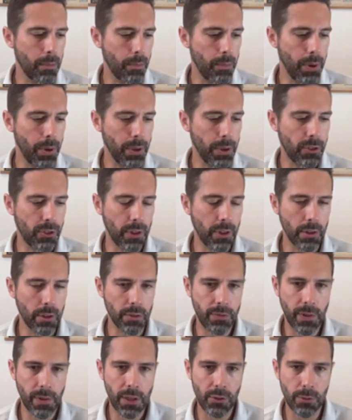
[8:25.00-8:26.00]
but still
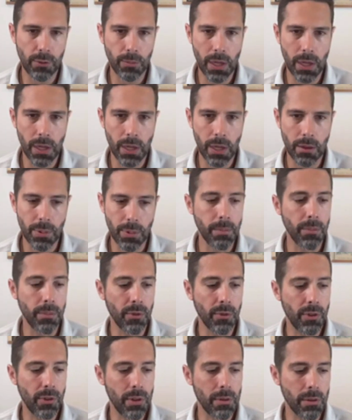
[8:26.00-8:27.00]
face many of the
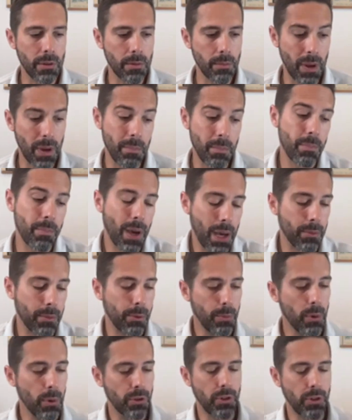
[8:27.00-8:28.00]
problems, and perhaps
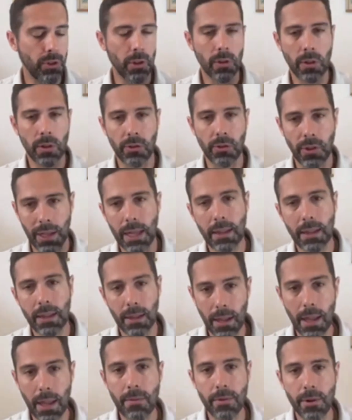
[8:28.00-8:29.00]
more so because they lack the
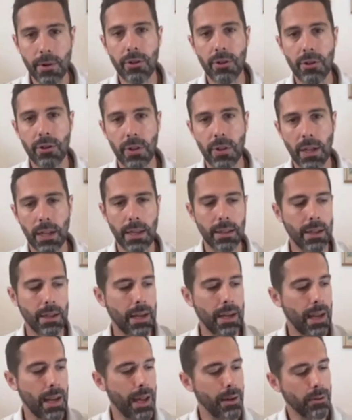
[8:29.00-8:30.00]
leverage and they lack the
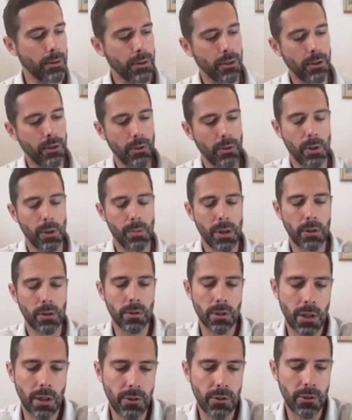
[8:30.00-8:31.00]
clout that some of the big
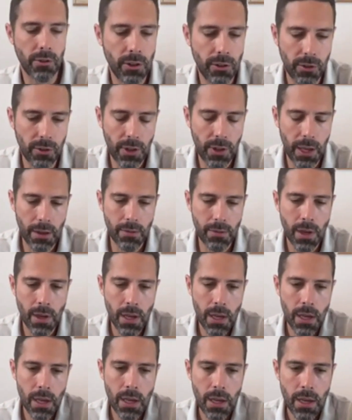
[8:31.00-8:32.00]
organizations have.
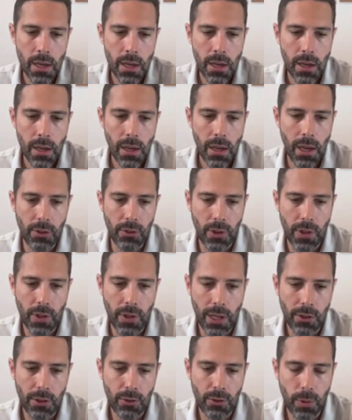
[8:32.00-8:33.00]
And so
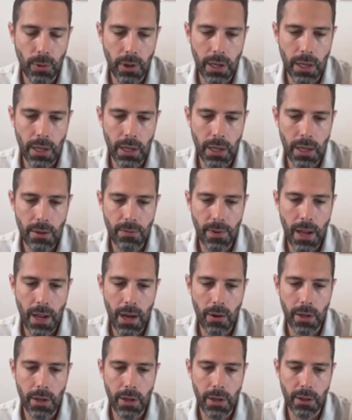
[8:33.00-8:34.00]
that's where I live
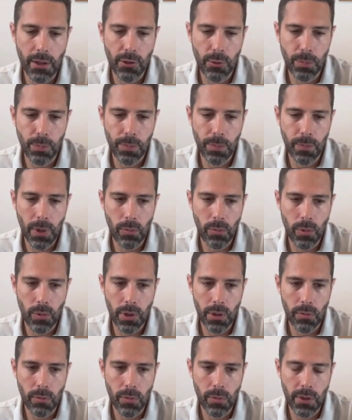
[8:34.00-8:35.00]
now. I
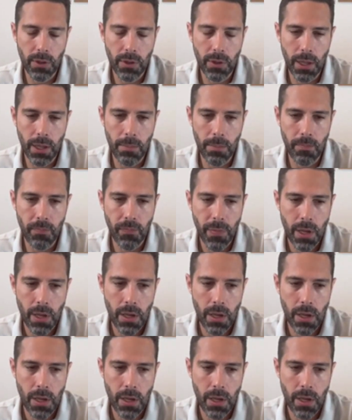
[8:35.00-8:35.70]
work with an